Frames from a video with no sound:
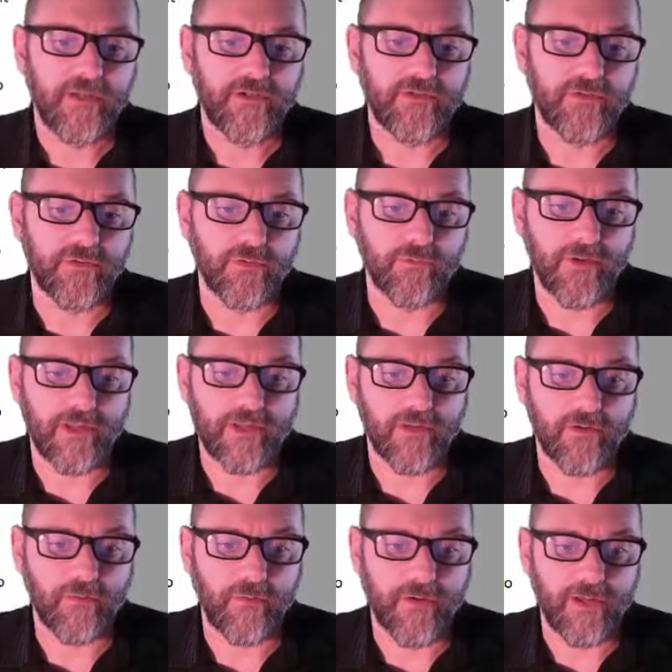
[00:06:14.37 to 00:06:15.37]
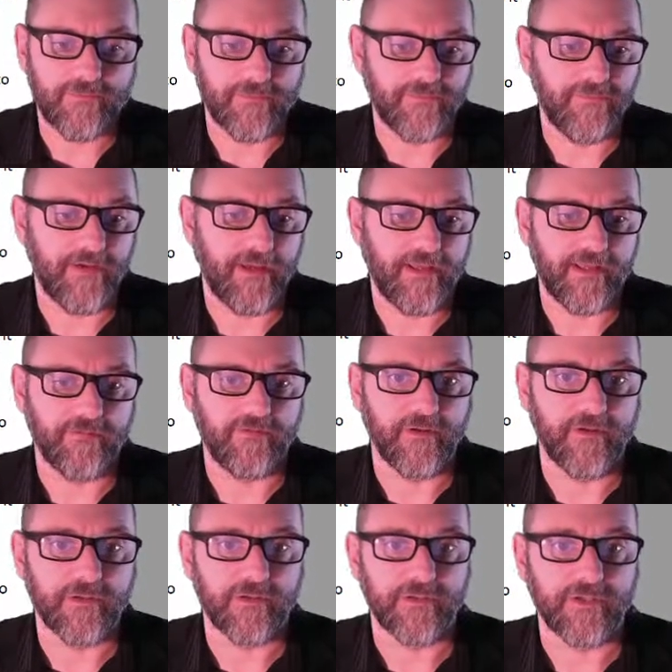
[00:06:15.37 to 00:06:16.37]
to the regular way of defining a
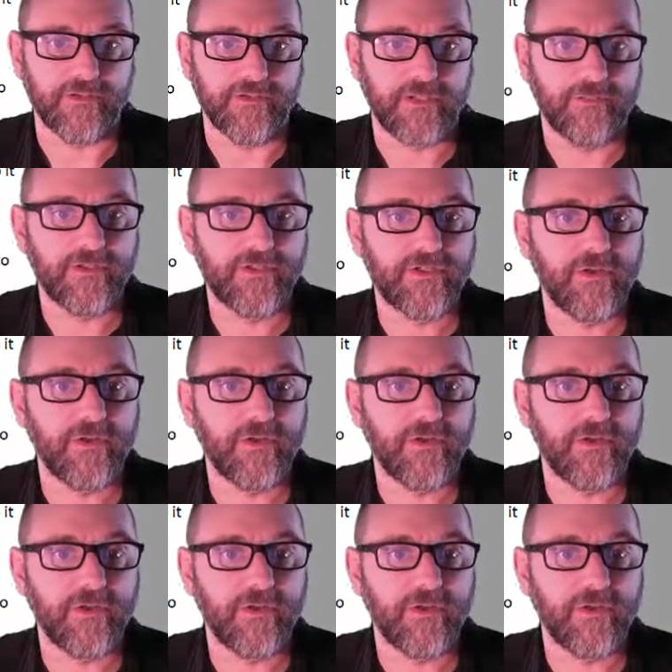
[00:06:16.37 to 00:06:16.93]
function. So let me show